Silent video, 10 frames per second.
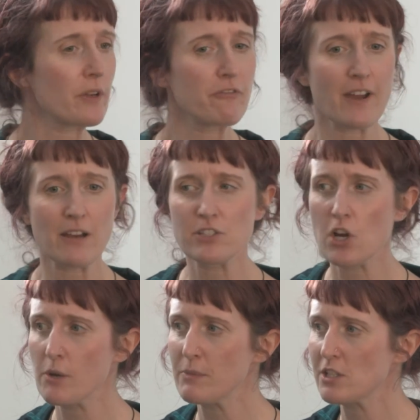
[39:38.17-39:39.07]
we found
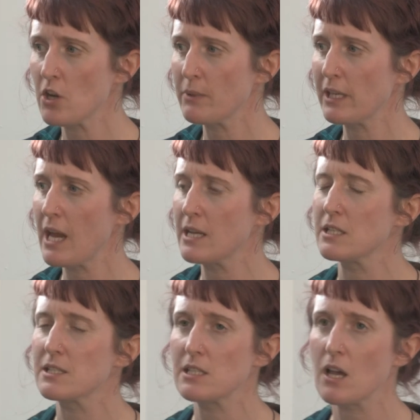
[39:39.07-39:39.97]
time and time again
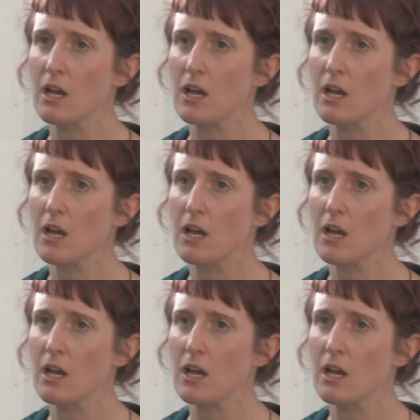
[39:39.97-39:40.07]
is